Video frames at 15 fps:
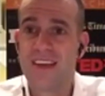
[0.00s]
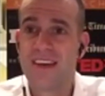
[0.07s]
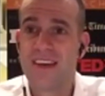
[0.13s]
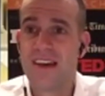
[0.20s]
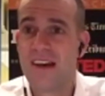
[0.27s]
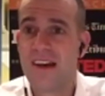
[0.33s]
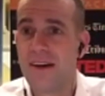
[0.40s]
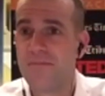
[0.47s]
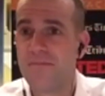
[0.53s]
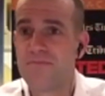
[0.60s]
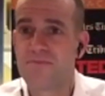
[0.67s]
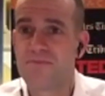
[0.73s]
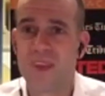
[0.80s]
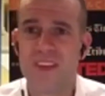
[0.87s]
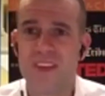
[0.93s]

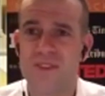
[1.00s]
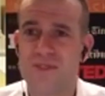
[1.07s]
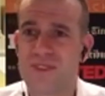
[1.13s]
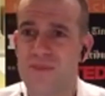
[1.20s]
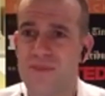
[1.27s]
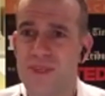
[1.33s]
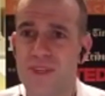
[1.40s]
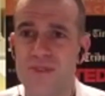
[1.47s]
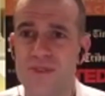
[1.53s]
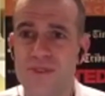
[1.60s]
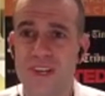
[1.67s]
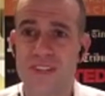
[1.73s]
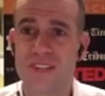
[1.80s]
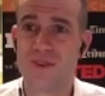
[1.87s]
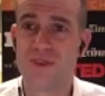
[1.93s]
Someone who
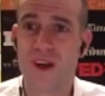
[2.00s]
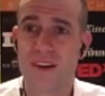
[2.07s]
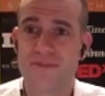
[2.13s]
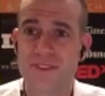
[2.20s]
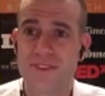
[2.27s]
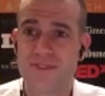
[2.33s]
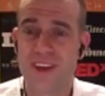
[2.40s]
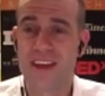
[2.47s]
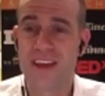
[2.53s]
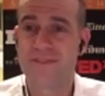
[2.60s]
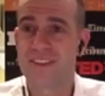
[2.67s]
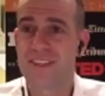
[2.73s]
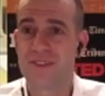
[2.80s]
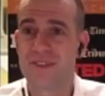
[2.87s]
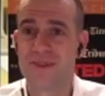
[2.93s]
cuts you off in
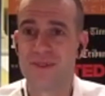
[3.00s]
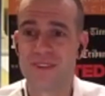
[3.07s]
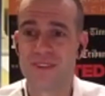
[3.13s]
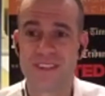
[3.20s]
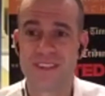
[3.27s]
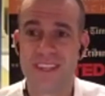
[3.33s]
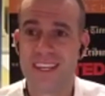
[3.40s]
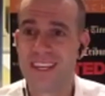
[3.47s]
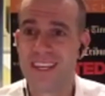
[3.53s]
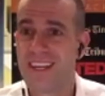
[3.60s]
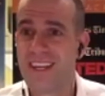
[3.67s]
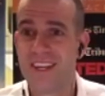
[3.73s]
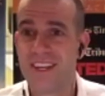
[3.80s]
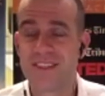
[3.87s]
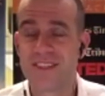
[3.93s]
traffic, or
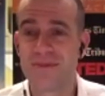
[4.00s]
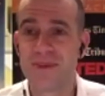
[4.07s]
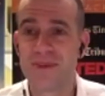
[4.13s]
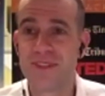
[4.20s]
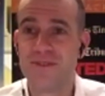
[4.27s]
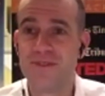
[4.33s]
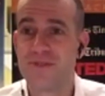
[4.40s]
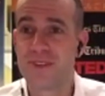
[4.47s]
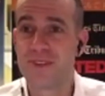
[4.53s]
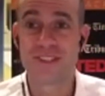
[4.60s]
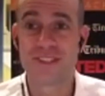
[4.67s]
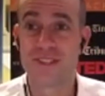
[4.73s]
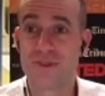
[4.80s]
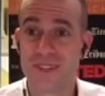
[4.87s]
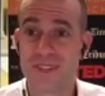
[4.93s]
someone who
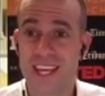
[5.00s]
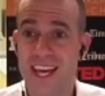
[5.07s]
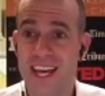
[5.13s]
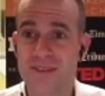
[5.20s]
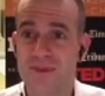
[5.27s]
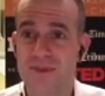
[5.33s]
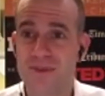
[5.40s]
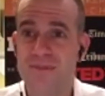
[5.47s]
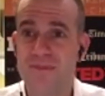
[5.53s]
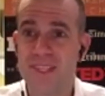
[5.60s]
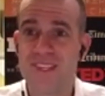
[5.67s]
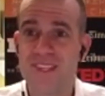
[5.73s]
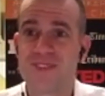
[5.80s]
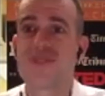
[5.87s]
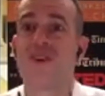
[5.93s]
cuts you in line, or, I mean,
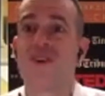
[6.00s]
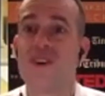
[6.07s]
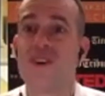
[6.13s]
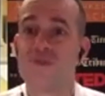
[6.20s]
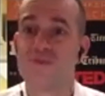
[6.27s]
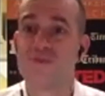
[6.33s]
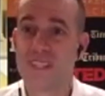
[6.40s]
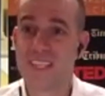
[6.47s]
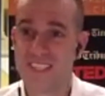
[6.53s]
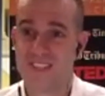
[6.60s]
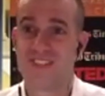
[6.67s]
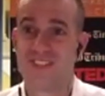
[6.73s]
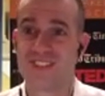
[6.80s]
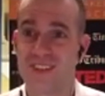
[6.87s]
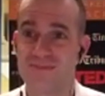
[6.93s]
these are all
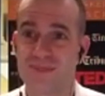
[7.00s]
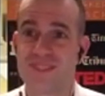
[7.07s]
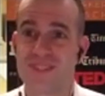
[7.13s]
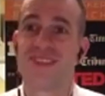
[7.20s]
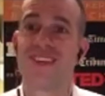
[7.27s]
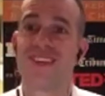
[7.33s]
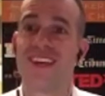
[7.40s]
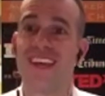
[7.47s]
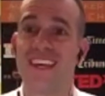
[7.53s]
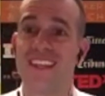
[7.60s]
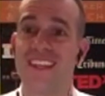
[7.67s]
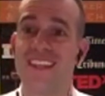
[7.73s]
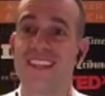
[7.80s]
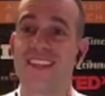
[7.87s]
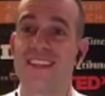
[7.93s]
relationships,
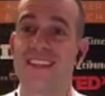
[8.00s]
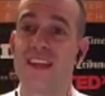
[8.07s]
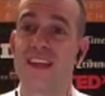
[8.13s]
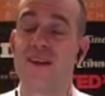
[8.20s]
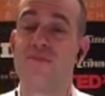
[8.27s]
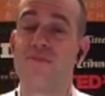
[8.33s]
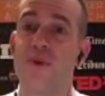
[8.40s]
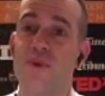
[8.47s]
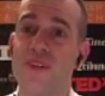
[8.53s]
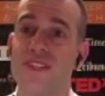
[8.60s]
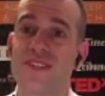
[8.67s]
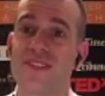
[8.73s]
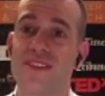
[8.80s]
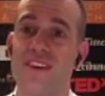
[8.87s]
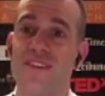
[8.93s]
and they are
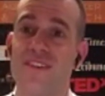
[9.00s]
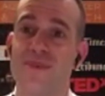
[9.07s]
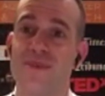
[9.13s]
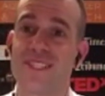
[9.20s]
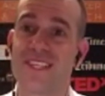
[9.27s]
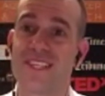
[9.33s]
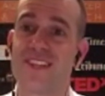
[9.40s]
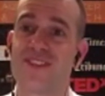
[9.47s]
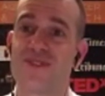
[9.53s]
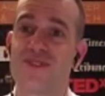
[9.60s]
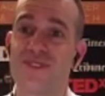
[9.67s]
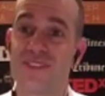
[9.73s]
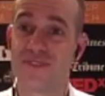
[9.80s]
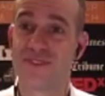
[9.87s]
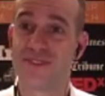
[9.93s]
points of potential
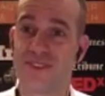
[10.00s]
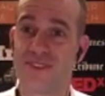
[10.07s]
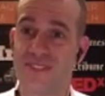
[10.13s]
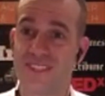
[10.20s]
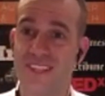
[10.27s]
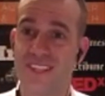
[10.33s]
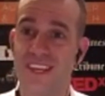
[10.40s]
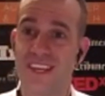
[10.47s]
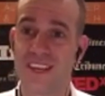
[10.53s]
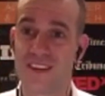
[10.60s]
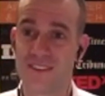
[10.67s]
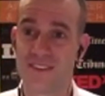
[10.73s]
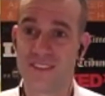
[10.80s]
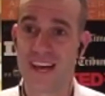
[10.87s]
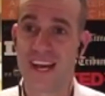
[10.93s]
difficulty in
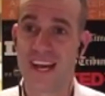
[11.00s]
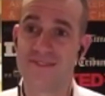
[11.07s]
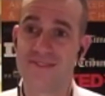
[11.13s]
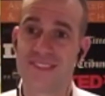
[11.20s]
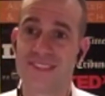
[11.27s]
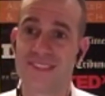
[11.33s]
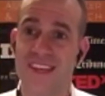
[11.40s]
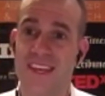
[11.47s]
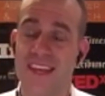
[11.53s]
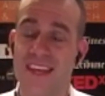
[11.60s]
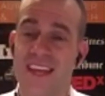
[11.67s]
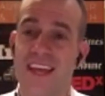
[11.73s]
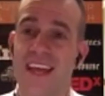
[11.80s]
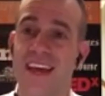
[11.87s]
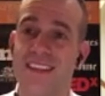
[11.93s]
our lives.
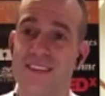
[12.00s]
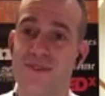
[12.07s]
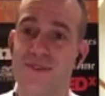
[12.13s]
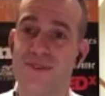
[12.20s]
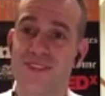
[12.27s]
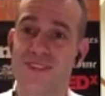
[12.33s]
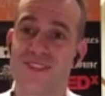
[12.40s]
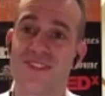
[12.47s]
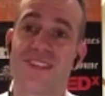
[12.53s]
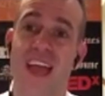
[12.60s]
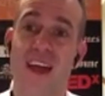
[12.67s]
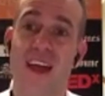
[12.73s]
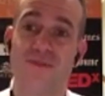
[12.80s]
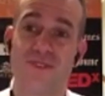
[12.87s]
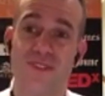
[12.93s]
And the question is,
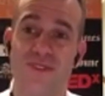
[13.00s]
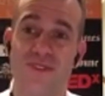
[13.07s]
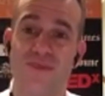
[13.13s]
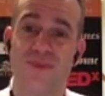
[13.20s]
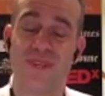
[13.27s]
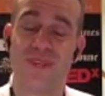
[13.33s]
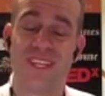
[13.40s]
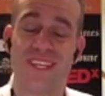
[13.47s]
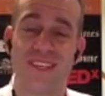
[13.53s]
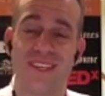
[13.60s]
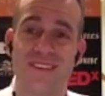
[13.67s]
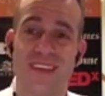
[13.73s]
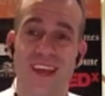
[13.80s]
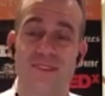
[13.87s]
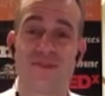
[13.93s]
how do we
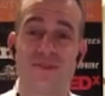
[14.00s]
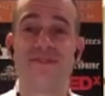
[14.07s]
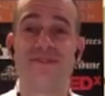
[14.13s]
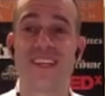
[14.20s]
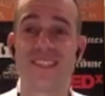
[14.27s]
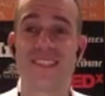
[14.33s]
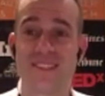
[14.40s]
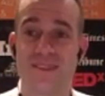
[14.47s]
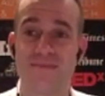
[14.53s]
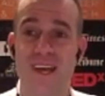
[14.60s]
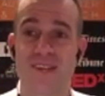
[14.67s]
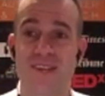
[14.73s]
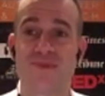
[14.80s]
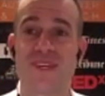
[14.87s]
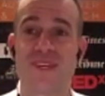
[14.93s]
face them?
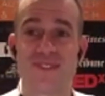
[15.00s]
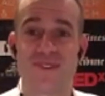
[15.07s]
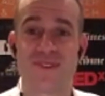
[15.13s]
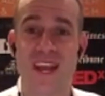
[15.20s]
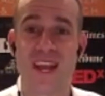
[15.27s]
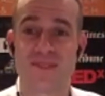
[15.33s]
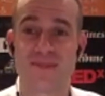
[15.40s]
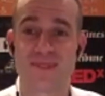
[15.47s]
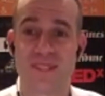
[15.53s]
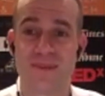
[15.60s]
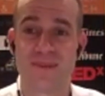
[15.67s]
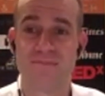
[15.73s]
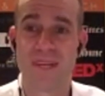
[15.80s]
How do we interact with them?